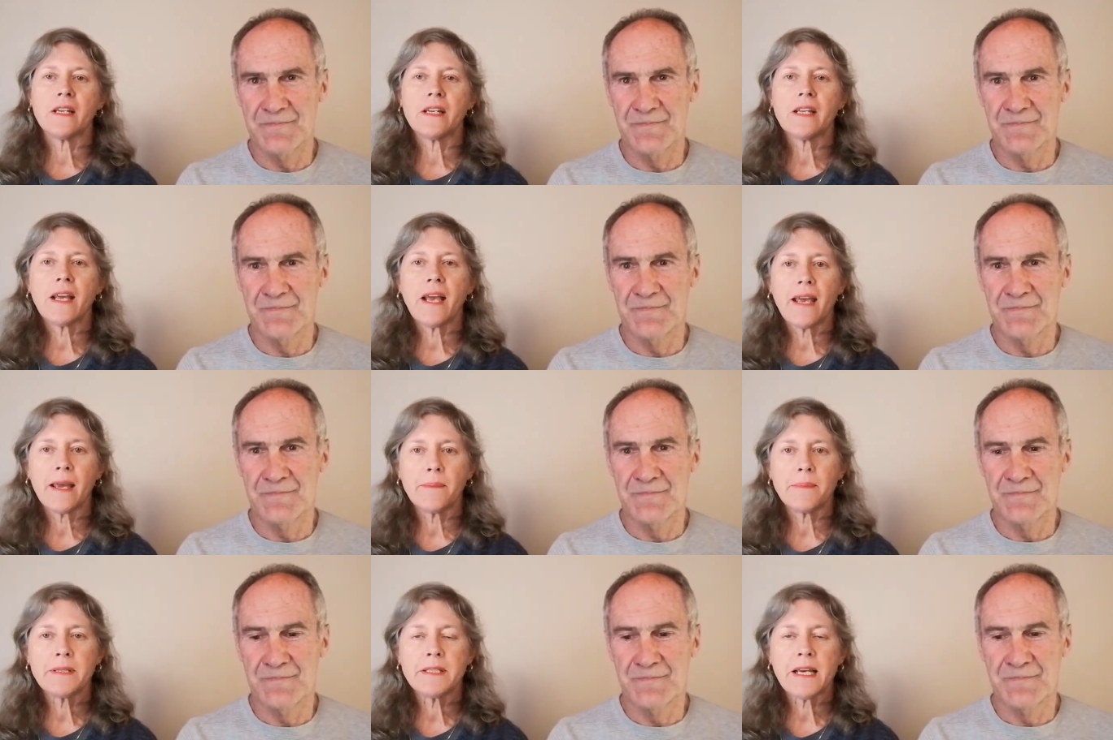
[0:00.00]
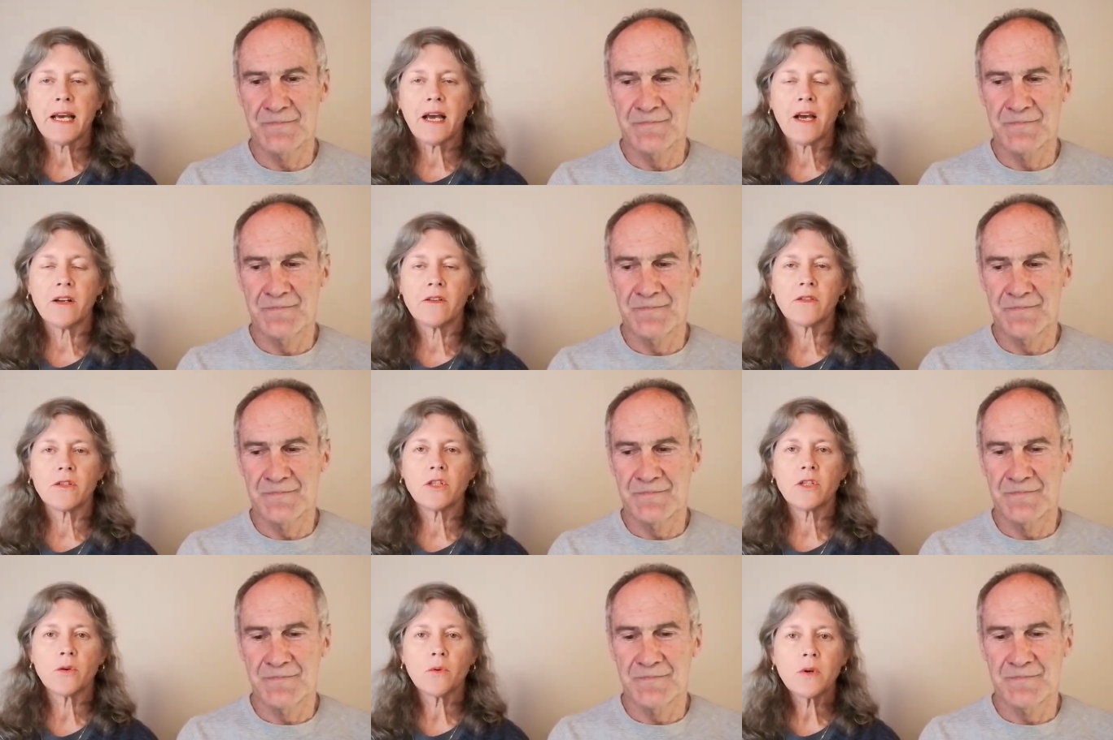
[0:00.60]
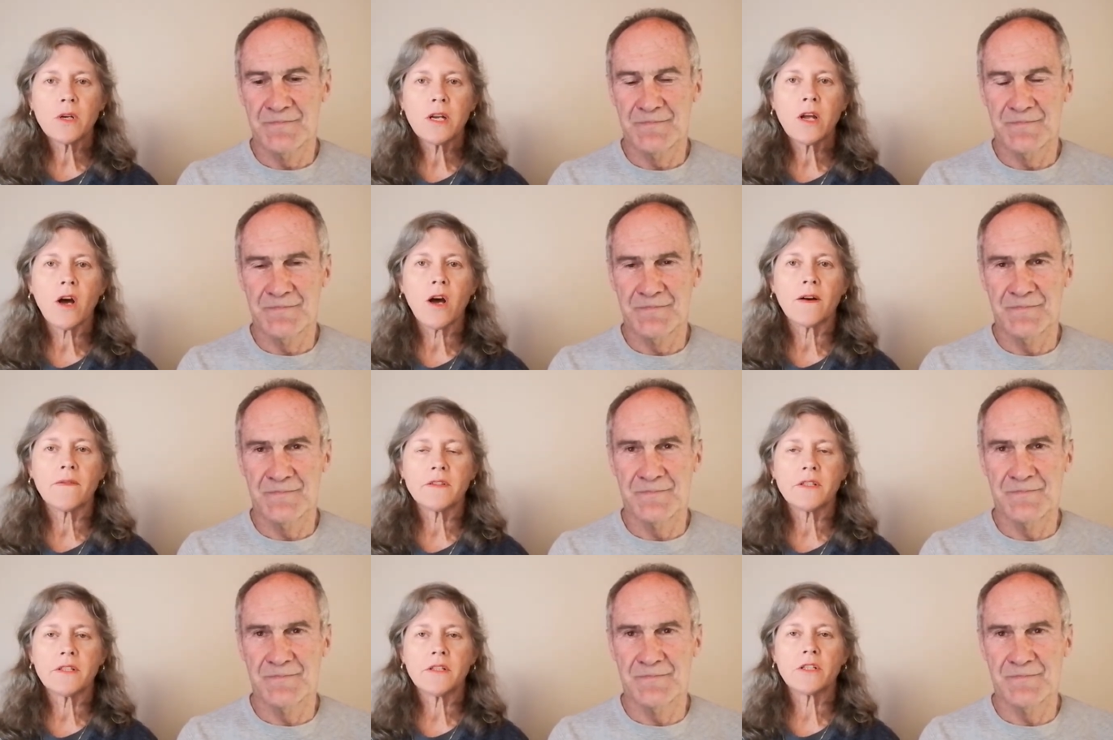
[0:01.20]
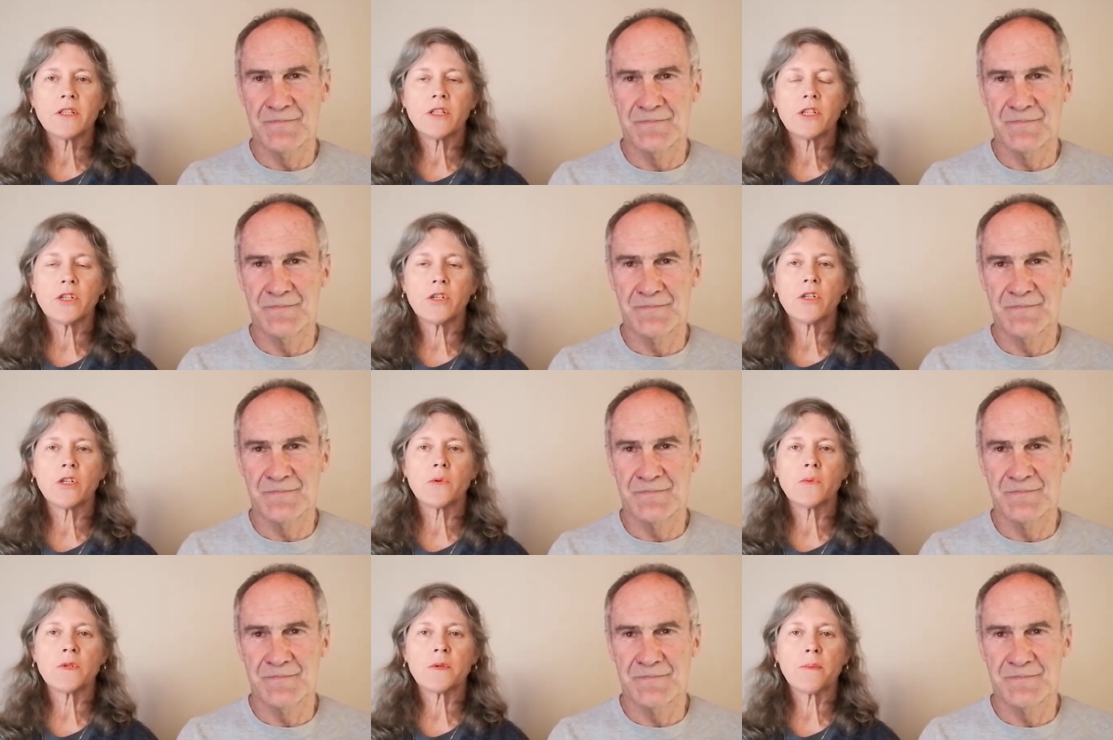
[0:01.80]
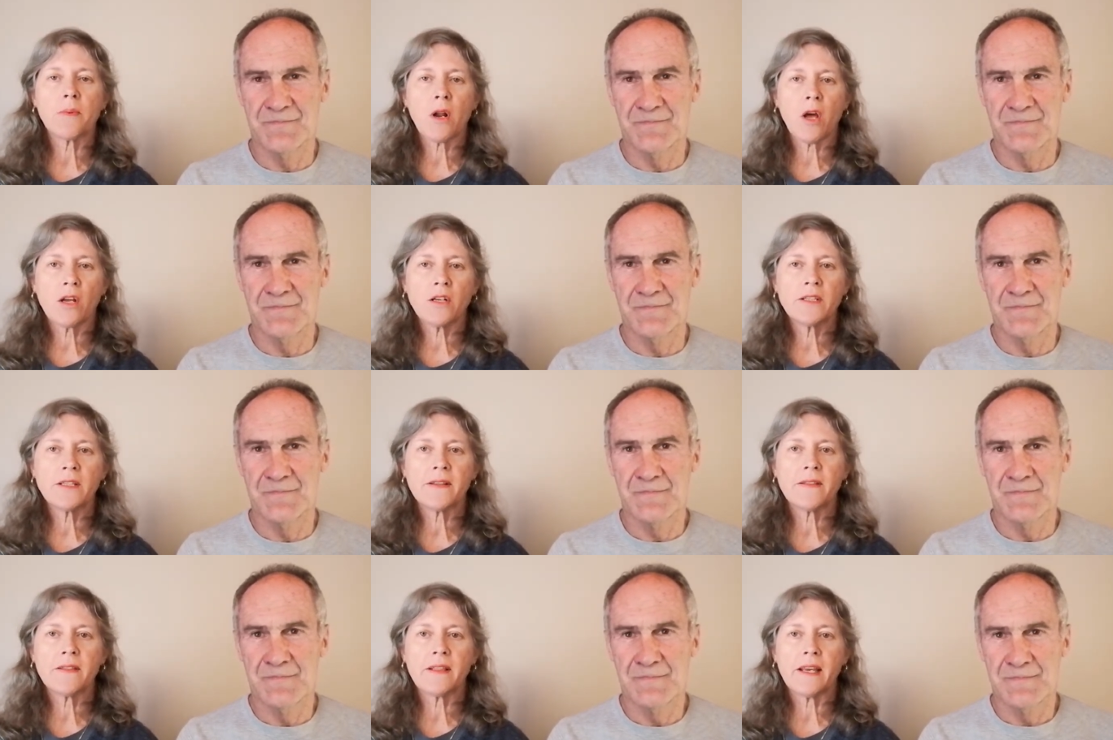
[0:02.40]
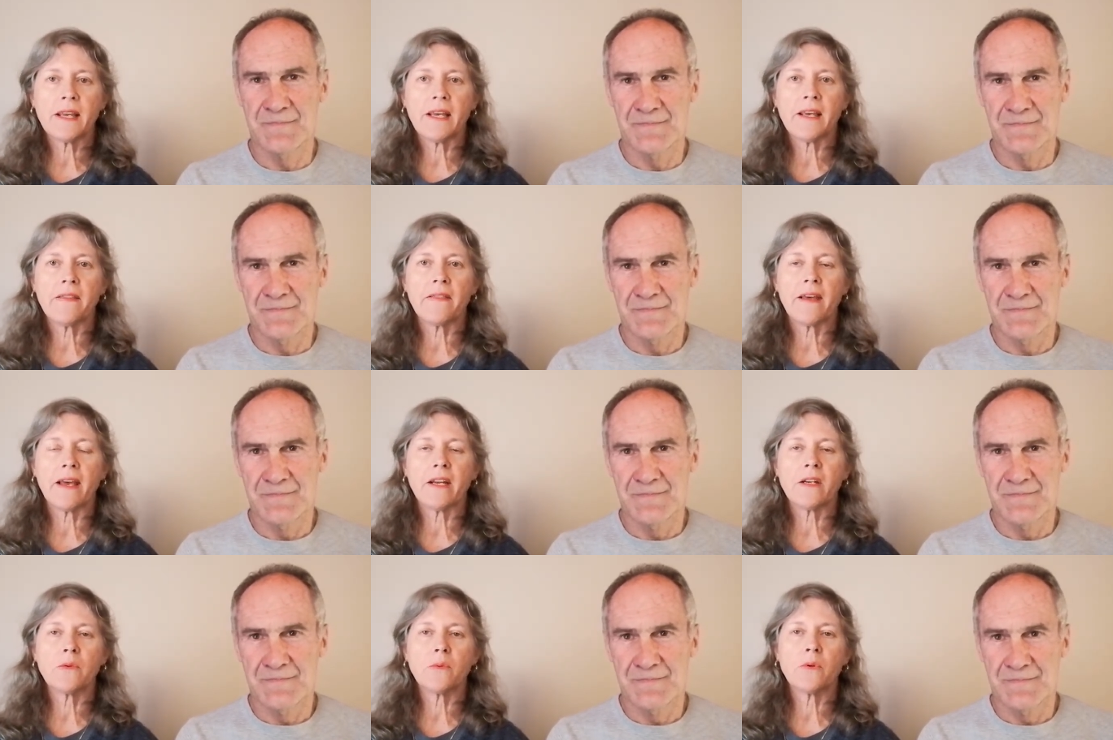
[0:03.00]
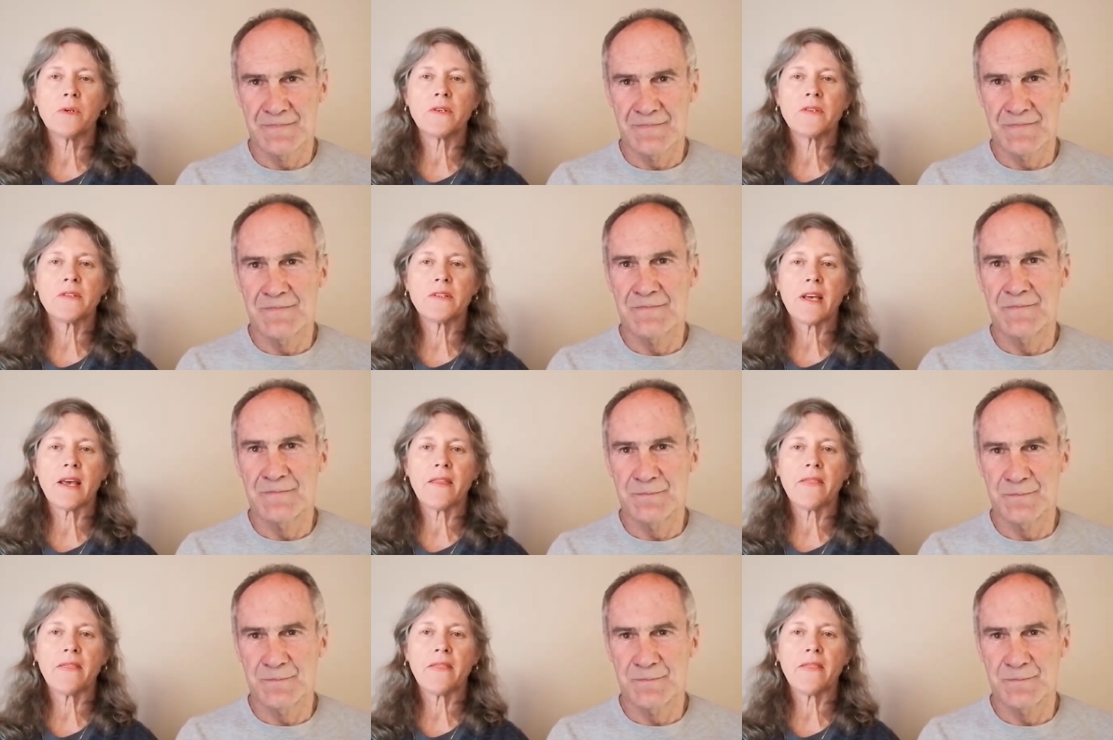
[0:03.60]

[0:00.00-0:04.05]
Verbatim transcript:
Speaker 1: in Cape Town shortly after the church was planted there. That was